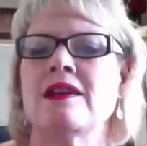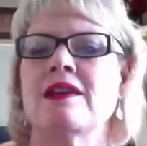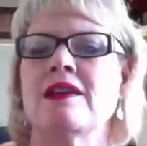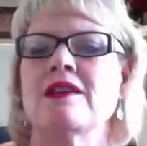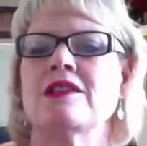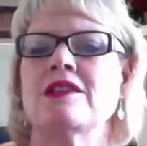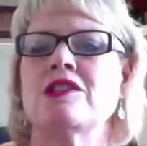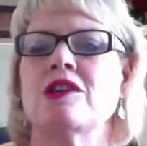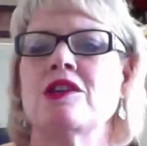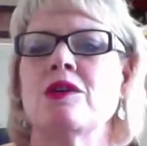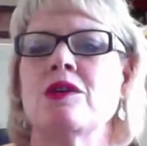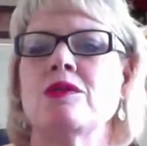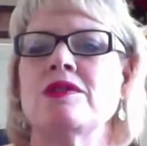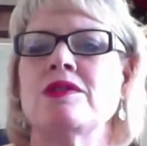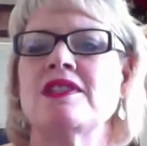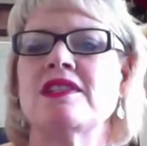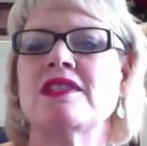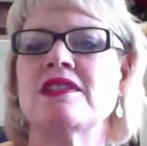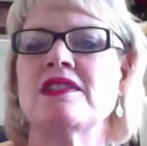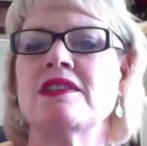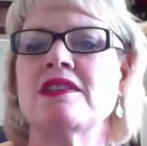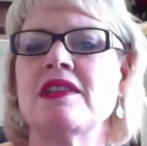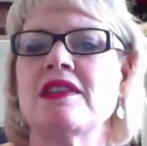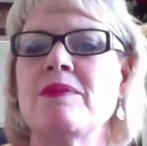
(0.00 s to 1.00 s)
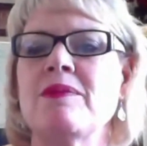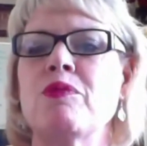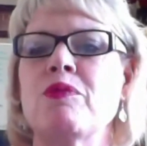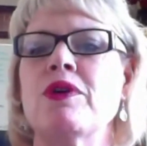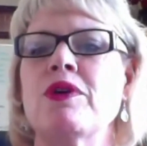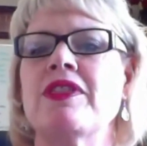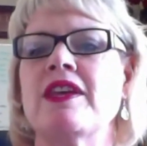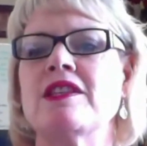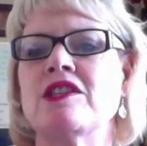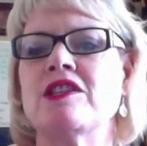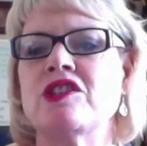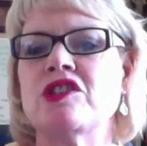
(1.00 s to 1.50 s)
So sleep
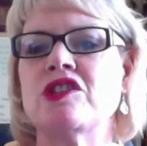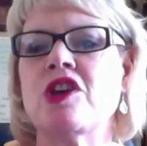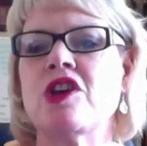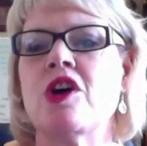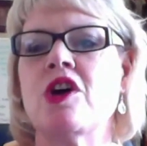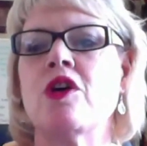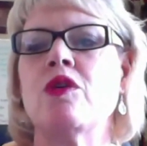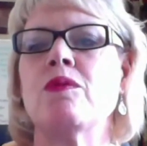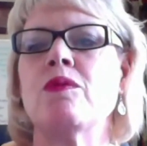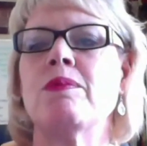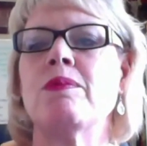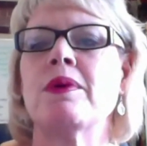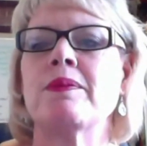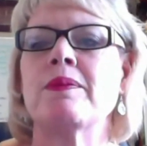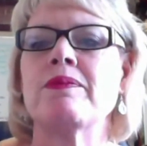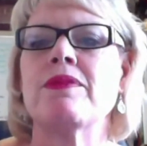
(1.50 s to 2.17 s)
within SOAP